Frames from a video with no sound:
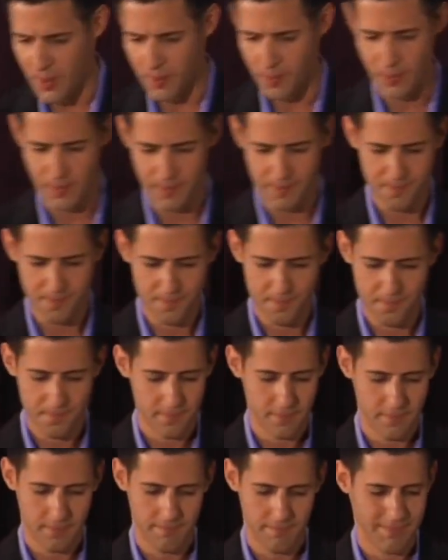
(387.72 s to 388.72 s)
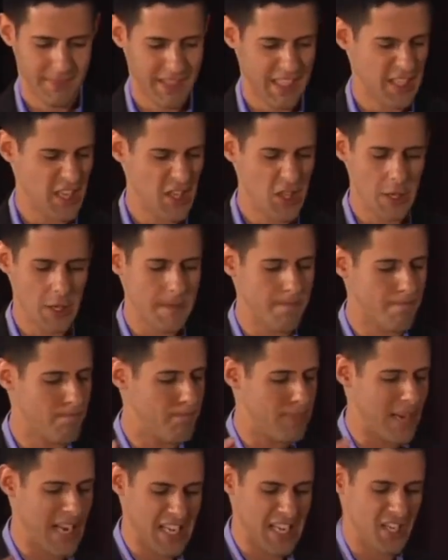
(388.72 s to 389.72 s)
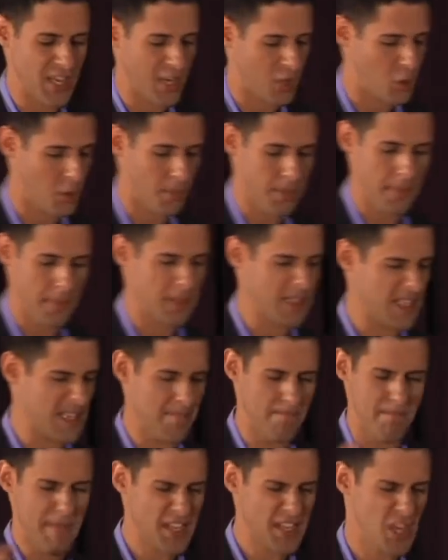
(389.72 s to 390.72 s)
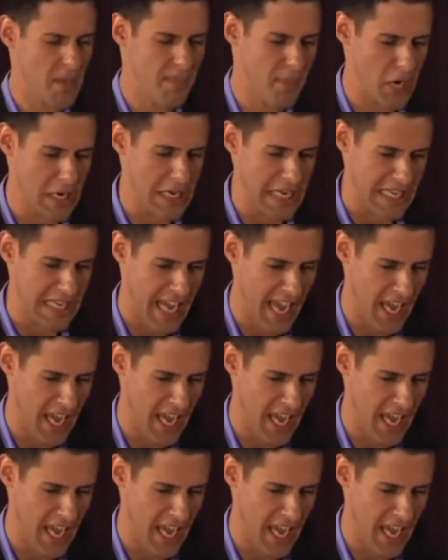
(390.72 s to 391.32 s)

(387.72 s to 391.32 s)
people. Then there are bisexual people, and they mess up our neat